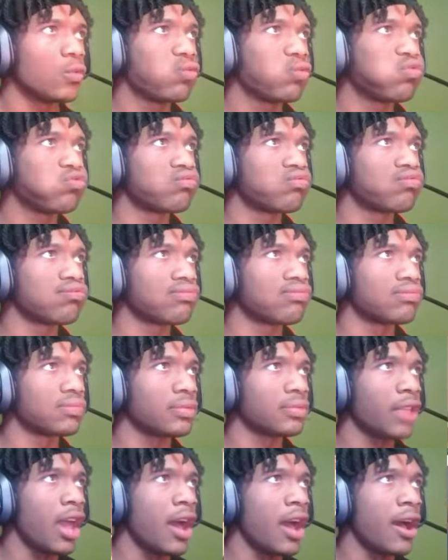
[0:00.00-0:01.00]

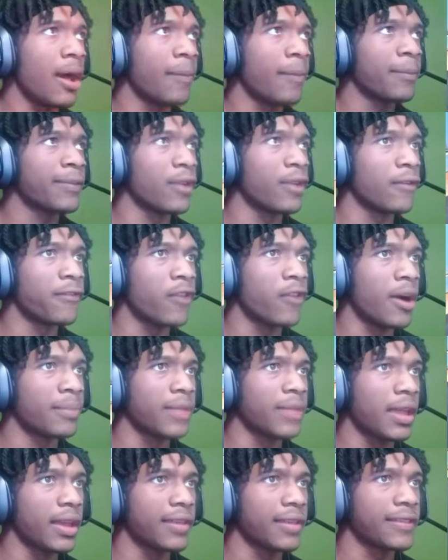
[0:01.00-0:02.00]
Ooh, y'all, I'm, so far I'm
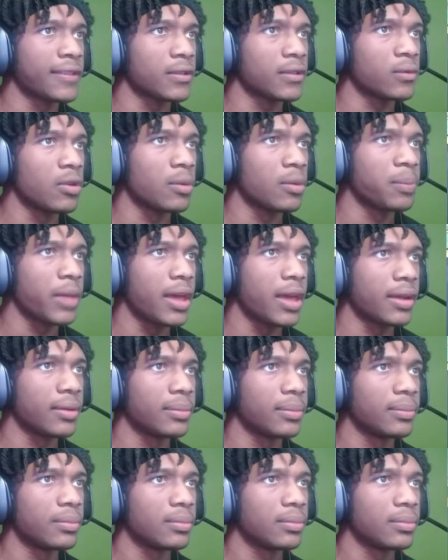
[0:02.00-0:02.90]
thinking this is a real platinum.